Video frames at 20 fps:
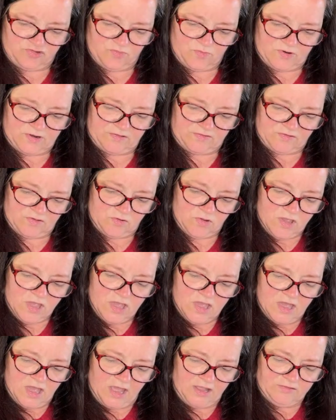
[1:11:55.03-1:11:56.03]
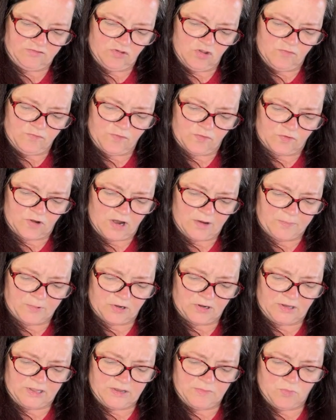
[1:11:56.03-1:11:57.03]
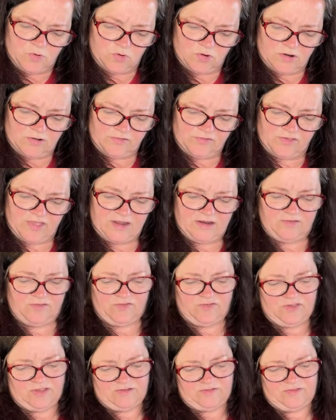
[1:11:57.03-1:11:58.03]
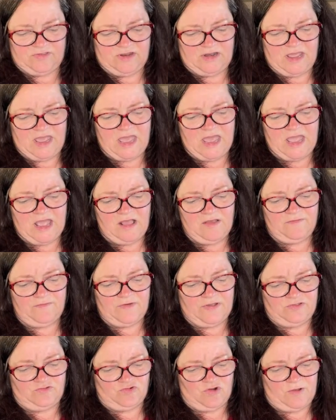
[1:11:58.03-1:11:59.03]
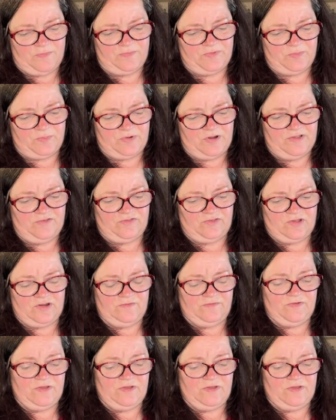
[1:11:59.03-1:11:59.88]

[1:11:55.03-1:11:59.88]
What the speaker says: wanted to. I do have a Robert Lee Morris at a 6.5. I dropped the price on it if